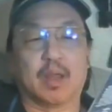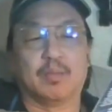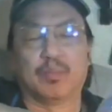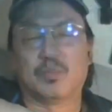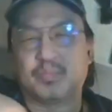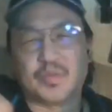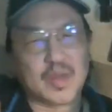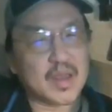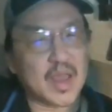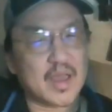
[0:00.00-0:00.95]
I
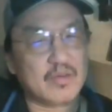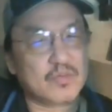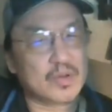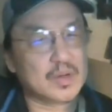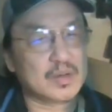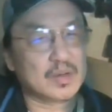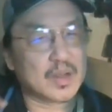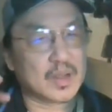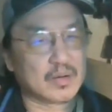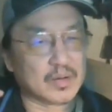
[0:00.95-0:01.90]
think I have
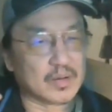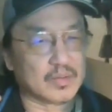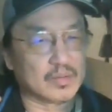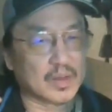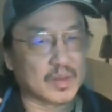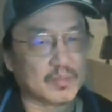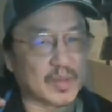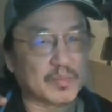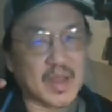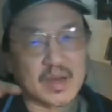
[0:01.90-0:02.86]
one. I don't know.
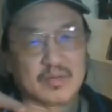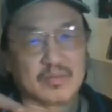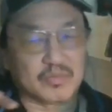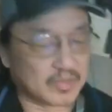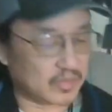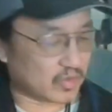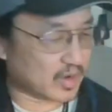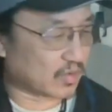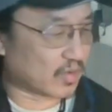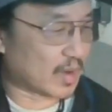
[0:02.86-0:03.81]
I'm kind of trying
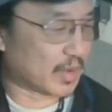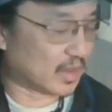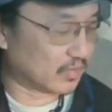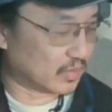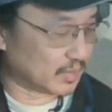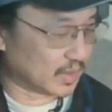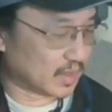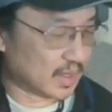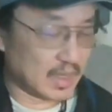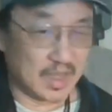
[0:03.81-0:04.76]
to grab all of them,
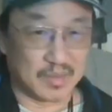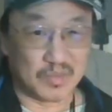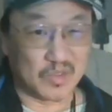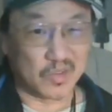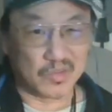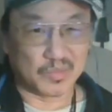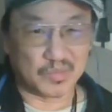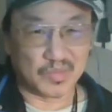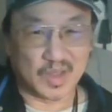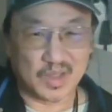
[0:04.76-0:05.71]
and I'm
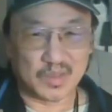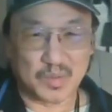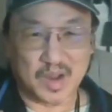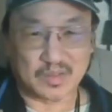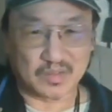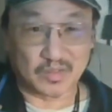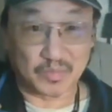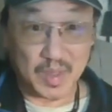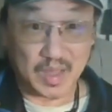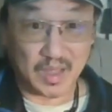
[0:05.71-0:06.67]
still in the process of
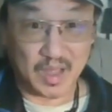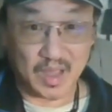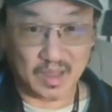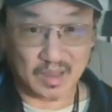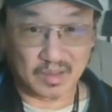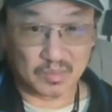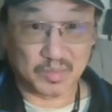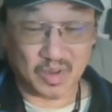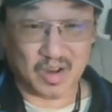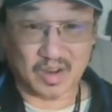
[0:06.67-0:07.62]
making a
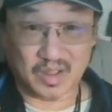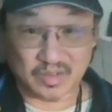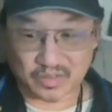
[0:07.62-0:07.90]
target.